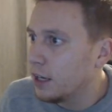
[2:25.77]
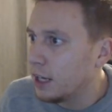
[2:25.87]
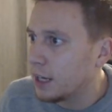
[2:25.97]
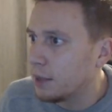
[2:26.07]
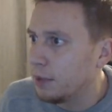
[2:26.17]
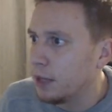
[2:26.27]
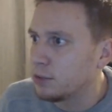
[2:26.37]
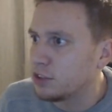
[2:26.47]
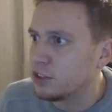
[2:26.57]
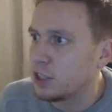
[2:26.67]
Iñaki
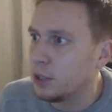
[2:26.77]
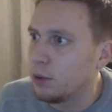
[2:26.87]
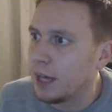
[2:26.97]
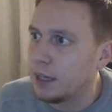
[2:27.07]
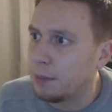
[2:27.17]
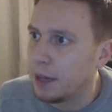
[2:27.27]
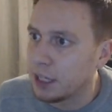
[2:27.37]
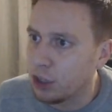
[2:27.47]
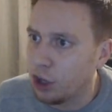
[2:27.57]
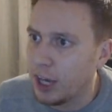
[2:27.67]
Williams. See you later,
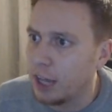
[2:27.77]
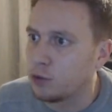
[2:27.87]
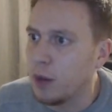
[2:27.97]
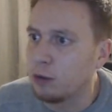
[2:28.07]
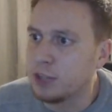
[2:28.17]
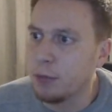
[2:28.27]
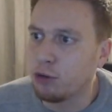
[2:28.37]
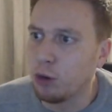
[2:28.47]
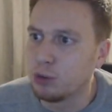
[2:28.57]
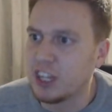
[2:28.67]
mate. Good hit as well.
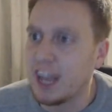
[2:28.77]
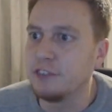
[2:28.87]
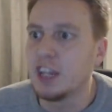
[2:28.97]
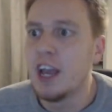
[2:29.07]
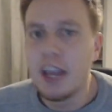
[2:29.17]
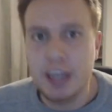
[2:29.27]
Tim Krul saves.